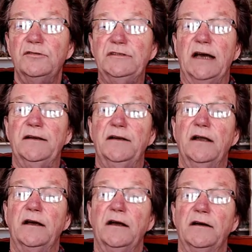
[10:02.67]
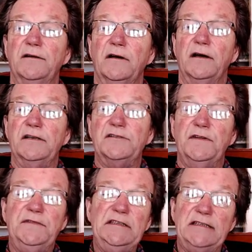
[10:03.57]
done on his
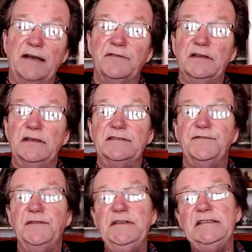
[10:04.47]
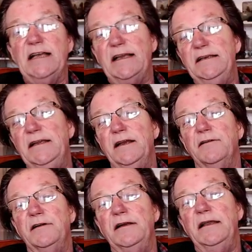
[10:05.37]
52nd
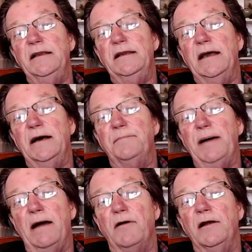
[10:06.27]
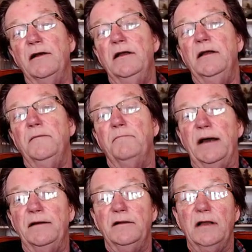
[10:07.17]
year in power,
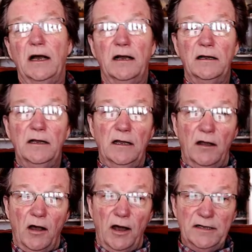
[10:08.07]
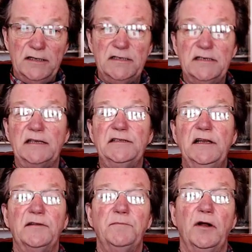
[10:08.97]
but on his
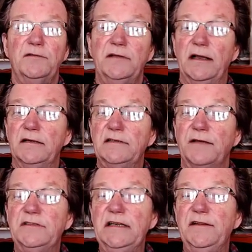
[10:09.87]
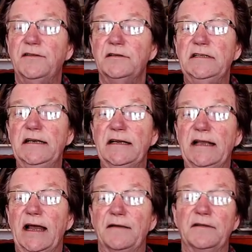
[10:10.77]
60th birthday, 1713
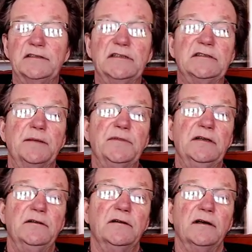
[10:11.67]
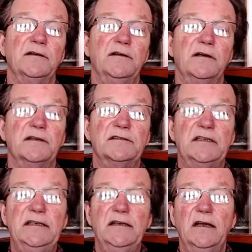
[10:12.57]
again. This is something you're gonna
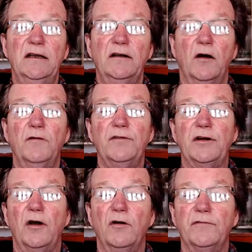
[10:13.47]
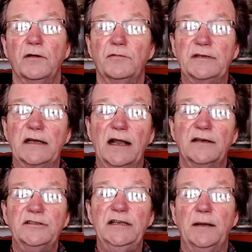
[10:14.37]
see over and over with the
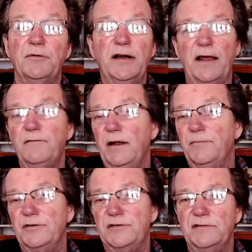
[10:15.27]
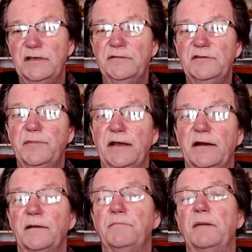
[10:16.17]
Kangxi emperor and other emperors. There seems to be
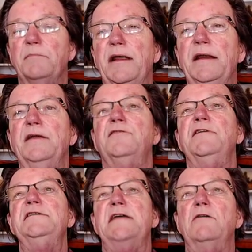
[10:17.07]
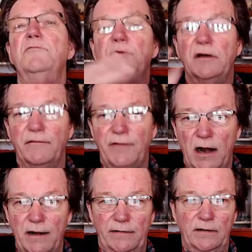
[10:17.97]
an increased output of
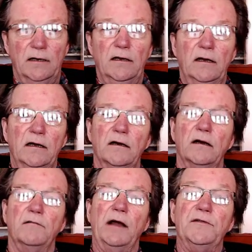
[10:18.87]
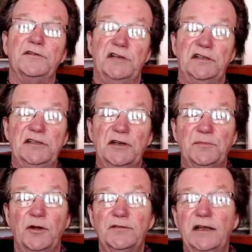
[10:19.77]
art around their 60th
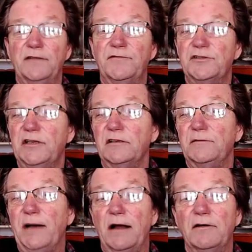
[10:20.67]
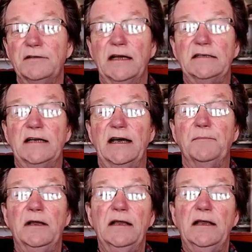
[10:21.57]
birthday if they're still in power at that time.
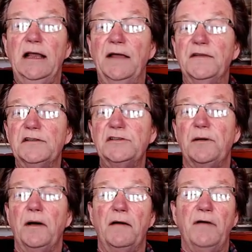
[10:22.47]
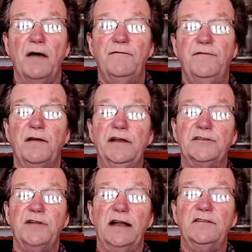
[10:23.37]
And this is a very
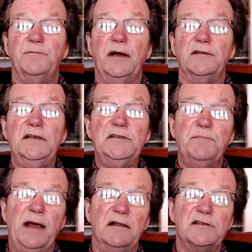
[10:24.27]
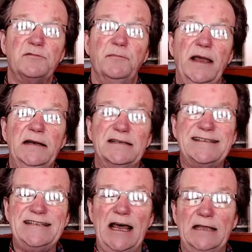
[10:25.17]
attractive bell. And these bells were made in
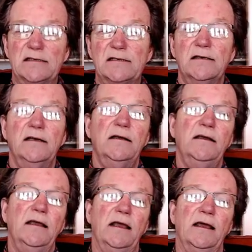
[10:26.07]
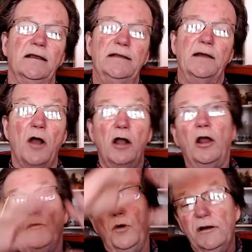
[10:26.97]
sets, and they were hung
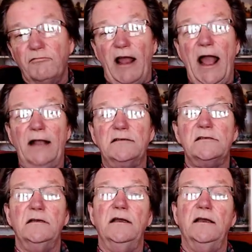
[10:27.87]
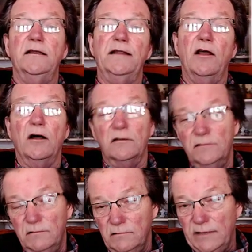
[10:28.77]
on wooden racks, and they all
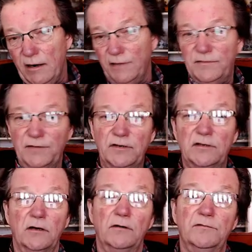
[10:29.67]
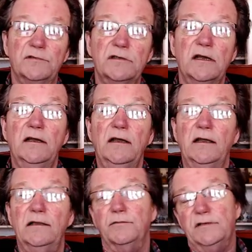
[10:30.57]
let off different tones.
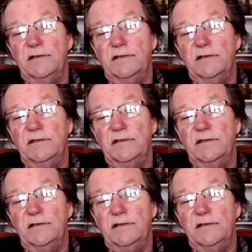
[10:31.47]
And there